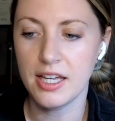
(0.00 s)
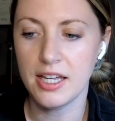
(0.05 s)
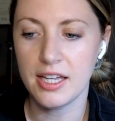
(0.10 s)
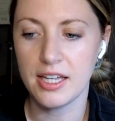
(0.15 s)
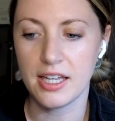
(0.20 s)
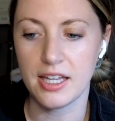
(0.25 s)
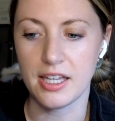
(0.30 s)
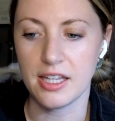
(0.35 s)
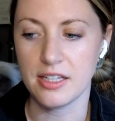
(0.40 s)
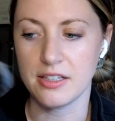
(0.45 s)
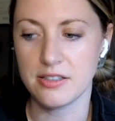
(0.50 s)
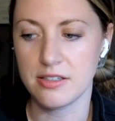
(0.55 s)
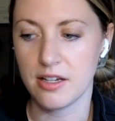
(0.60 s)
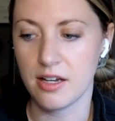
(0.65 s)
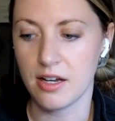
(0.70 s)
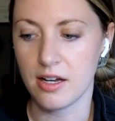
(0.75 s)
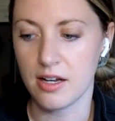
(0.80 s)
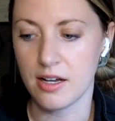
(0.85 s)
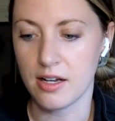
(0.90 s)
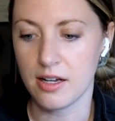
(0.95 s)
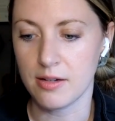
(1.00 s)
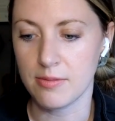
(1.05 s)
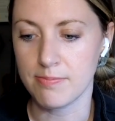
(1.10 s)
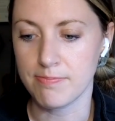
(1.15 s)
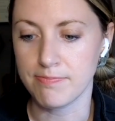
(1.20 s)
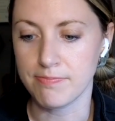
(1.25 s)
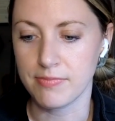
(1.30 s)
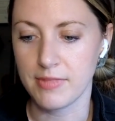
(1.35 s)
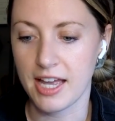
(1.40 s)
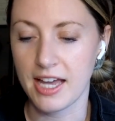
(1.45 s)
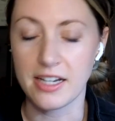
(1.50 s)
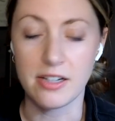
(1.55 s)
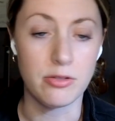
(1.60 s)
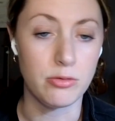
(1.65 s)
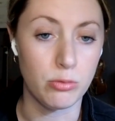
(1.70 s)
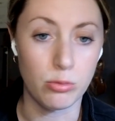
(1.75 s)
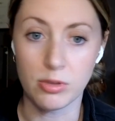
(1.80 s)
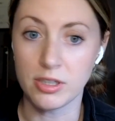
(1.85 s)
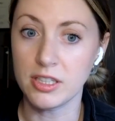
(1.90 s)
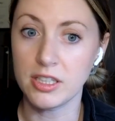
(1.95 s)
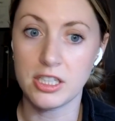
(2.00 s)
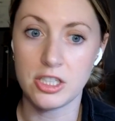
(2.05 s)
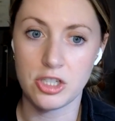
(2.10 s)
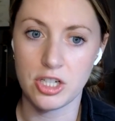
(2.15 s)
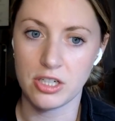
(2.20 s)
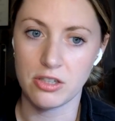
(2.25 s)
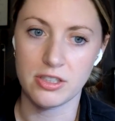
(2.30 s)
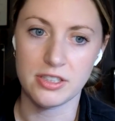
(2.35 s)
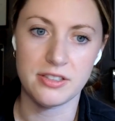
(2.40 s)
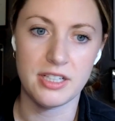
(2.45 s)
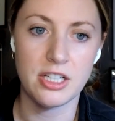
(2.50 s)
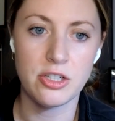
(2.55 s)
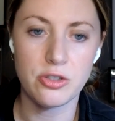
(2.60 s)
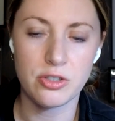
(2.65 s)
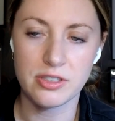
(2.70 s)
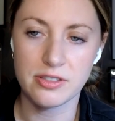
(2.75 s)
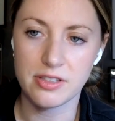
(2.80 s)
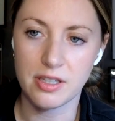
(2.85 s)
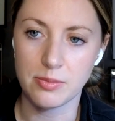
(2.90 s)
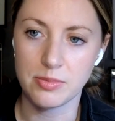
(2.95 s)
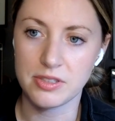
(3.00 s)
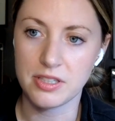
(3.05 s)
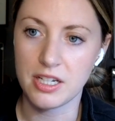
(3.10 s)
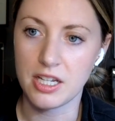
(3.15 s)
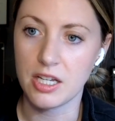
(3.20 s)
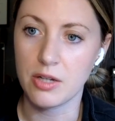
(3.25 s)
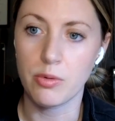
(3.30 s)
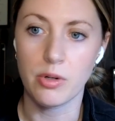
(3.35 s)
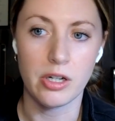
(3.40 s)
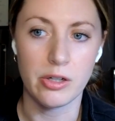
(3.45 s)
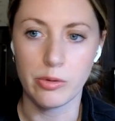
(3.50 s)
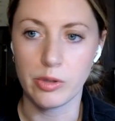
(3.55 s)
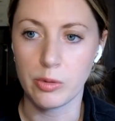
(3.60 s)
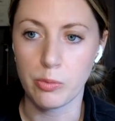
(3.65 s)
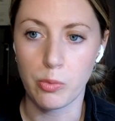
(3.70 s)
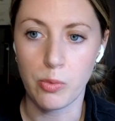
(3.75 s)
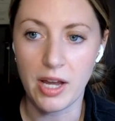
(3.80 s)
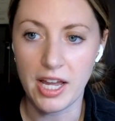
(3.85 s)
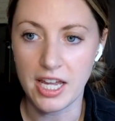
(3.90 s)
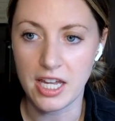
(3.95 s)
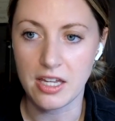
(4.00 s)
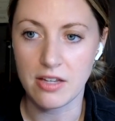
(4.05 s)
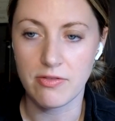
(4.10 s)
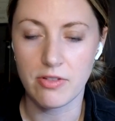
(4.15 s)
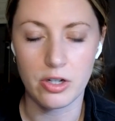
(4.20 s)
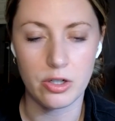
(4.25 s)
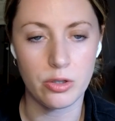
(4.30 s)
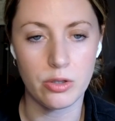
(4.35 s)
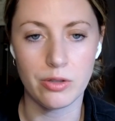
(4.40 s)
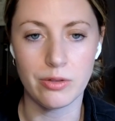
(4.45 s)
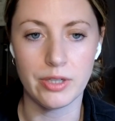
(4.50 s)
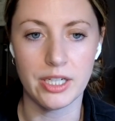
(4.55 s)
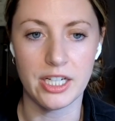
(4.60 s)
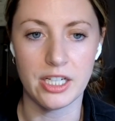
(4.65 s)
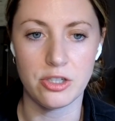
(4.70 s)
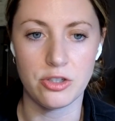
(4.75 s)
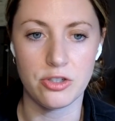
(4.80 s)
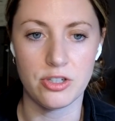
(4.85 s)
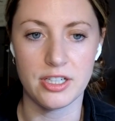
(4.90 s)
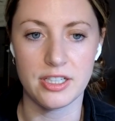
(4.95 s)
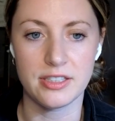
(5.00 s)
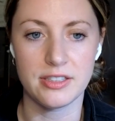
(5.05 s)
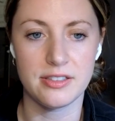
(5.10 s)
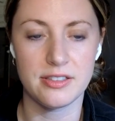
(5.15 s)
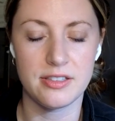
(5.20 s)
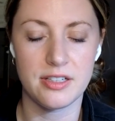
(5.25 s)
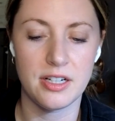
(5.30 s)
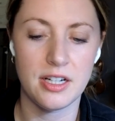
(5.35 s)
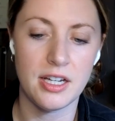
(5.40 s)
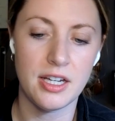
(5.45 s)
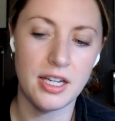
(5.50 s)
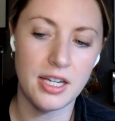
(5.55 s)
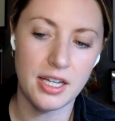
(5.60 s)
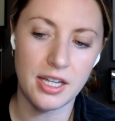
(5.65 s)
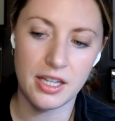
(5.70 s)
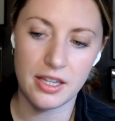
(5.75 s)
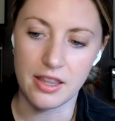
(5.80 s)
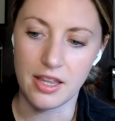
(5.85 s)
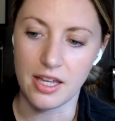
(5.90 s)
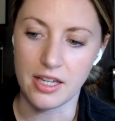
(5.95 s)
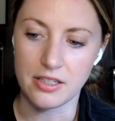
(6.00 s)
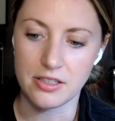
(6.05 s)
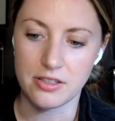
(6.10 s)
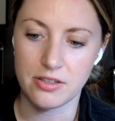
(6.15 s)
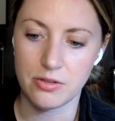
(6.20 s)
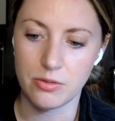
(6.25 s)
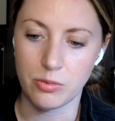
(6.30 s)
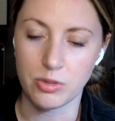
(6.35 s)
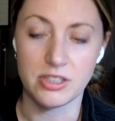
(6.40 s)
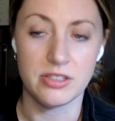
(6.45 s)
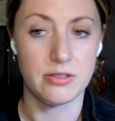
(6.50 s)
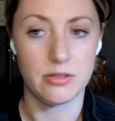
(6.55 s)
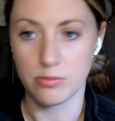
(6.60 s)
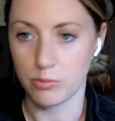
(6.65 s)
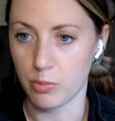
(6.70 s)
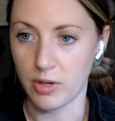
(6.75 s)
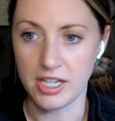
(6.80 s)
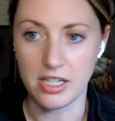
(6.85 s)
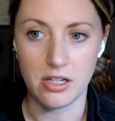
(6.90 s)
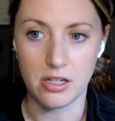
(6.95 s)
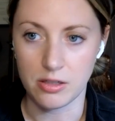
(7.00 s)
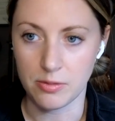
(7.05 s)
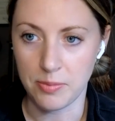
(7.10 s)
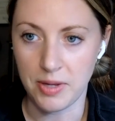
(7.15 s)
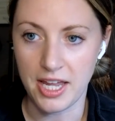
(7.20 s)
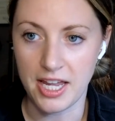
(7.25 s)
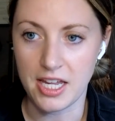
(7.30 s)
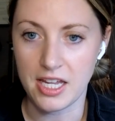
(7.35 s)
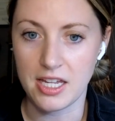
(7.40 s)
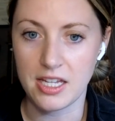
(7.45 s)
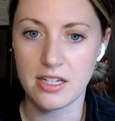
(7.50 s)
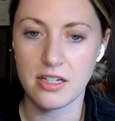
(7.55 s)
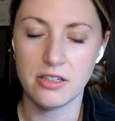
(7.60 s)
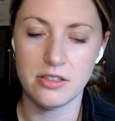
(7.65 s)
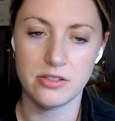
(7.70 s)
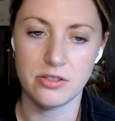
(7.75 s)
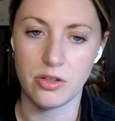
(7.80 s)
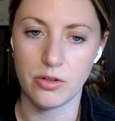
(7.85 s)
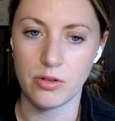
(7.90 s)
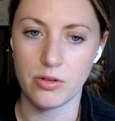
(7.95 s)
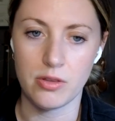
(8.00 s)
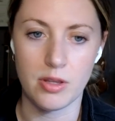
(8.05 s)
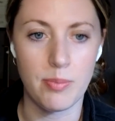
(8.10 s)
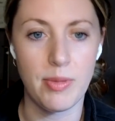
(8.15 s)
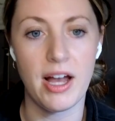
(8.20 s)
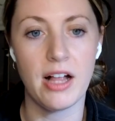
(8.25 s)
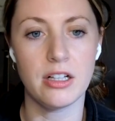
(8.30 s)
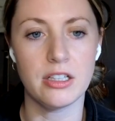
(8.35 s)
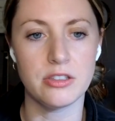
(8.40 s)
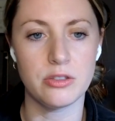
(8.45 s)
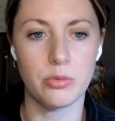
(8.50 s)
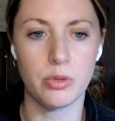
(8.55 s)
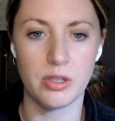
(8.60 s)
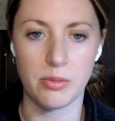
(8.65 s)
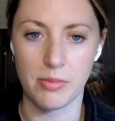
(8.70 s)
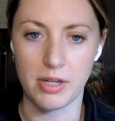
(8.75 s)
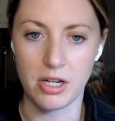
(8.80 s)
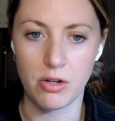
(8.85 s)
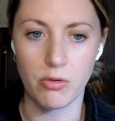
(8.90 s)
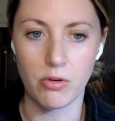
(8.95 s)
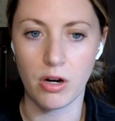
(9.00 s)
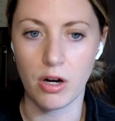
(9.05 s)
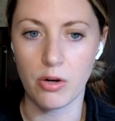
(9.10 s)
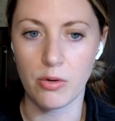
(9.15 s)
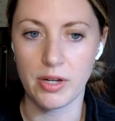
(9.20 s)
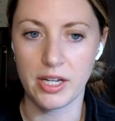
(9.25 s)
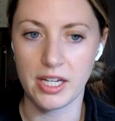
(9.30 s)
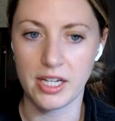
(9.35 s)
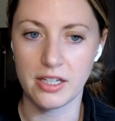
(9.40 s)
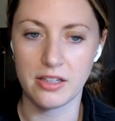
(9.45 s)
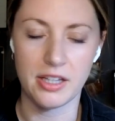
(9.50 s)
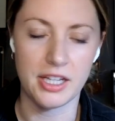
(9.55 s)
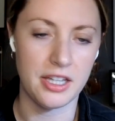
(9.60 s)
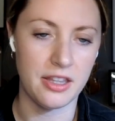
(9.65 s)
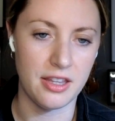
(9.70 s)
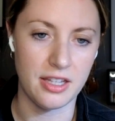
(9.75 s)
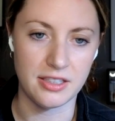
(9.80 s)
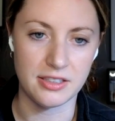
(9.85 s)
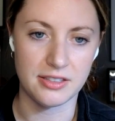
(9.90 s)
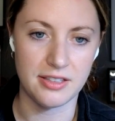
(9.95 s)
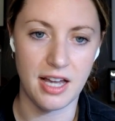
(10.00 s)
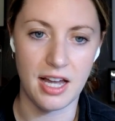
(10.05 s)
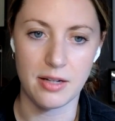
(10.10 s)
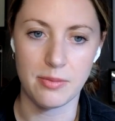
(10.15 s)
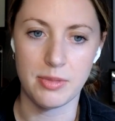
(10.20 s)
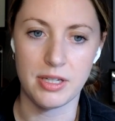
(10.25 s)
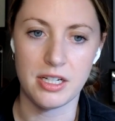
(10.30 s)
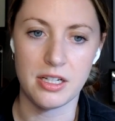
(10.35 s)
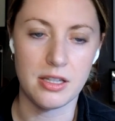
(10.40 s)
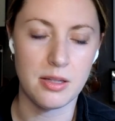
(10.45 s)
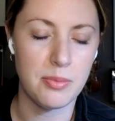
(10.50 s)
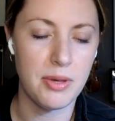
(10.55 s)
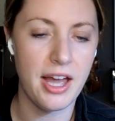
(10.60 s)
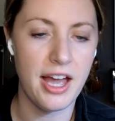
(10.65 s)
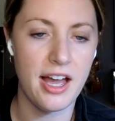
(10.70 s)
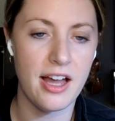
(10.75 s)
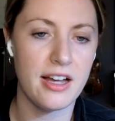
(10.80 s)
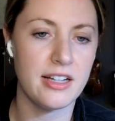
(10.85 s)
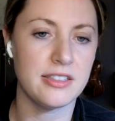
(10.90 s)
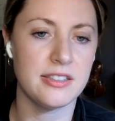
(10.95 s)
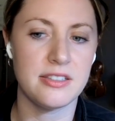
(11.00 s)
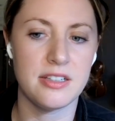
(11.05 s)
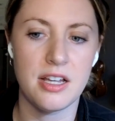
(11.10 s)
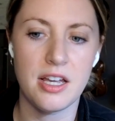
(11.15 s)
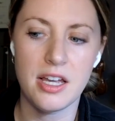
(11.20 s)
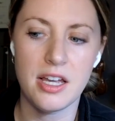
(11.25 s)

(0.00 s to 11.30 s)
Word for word: It um, had a really generous interest subsidy where it would waive accruing interest that was went unpaid so the balance wouldn't be growing like things had been in the past